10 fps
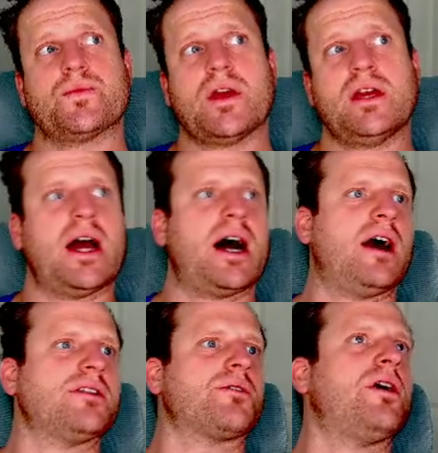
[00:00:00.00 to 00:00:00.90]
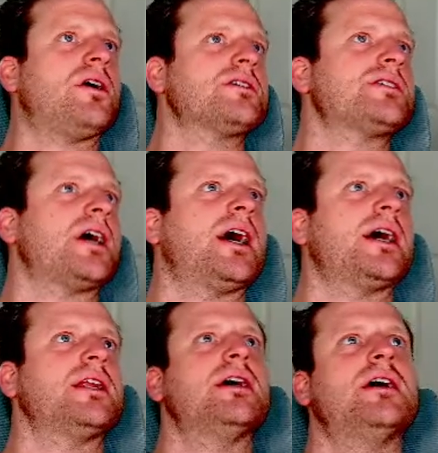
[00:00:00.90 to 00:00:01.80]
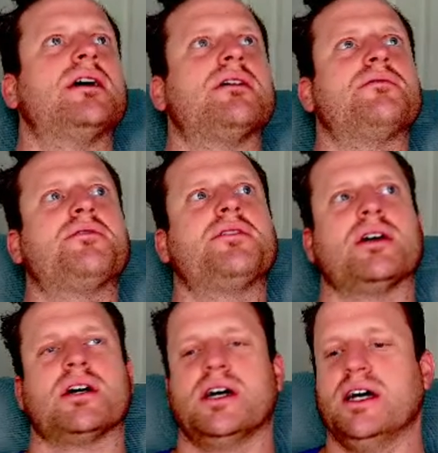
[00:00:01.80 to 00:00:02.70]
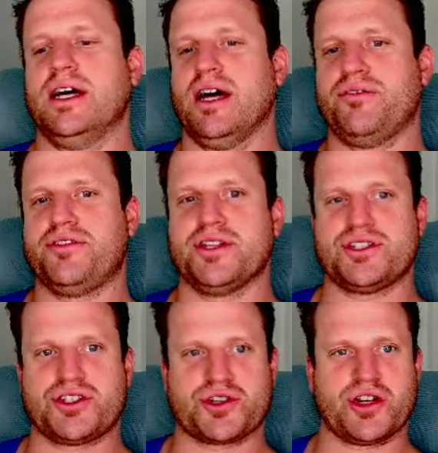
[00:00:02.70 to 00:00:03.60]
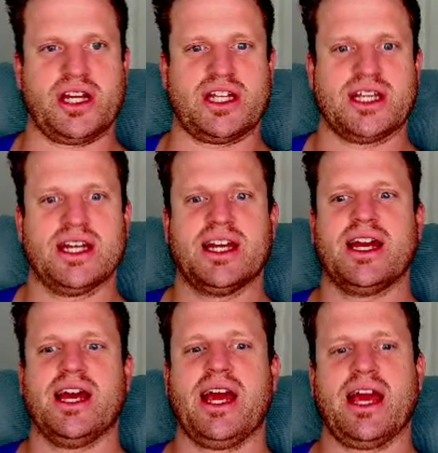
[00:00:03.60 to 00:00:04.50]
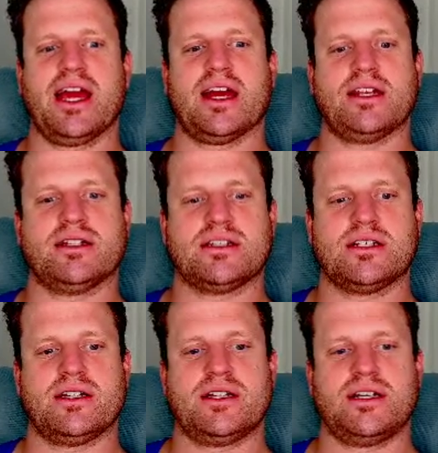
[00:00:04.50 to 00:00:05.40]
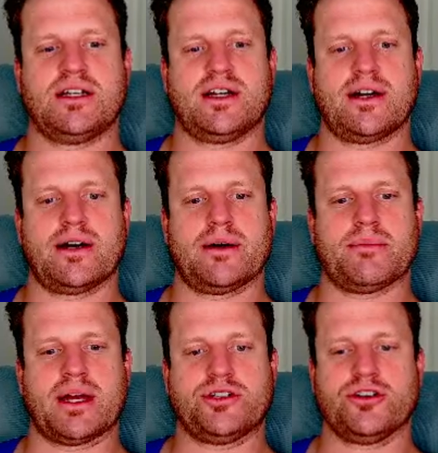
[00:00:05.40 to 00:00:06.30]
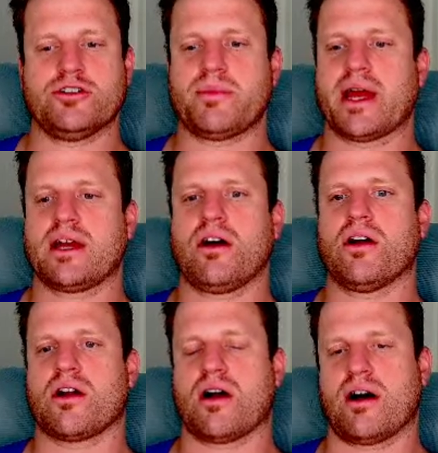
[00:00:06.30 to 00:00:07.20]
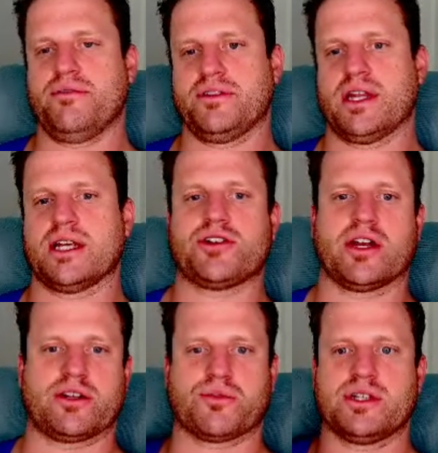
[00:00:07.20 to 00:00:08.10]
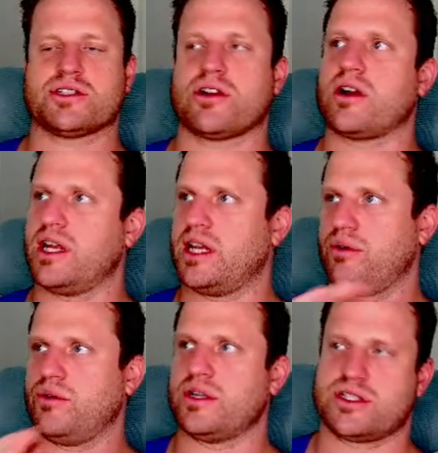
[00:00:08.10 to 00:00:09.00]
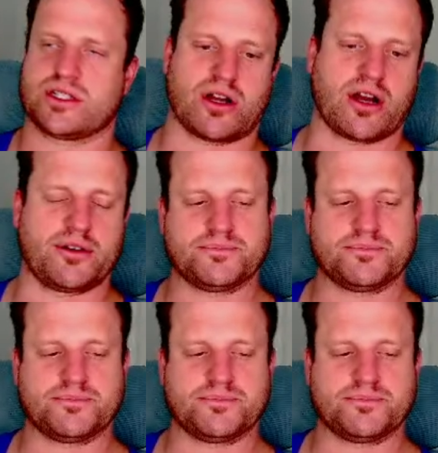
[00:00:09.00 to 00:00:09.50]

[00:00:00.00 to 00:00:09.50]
the wrong side of the street, and I turned my car off, and then I tried to restart it, and it wouldn't start.